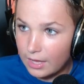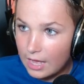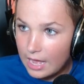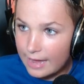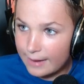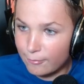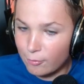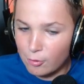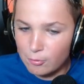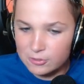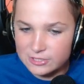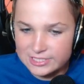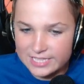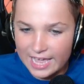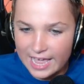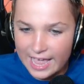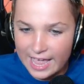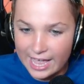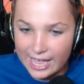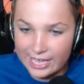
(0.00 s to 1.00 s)
I'm almost
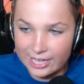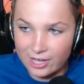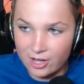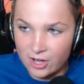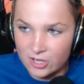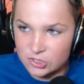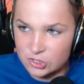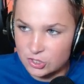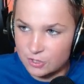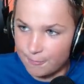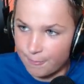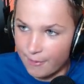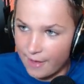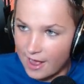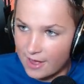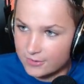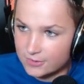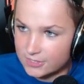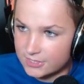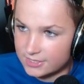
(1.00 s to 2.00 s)
at 800
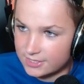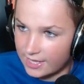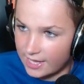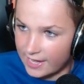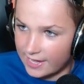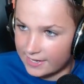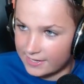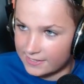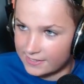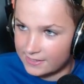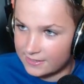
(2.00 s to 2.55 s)
pounds, Dad.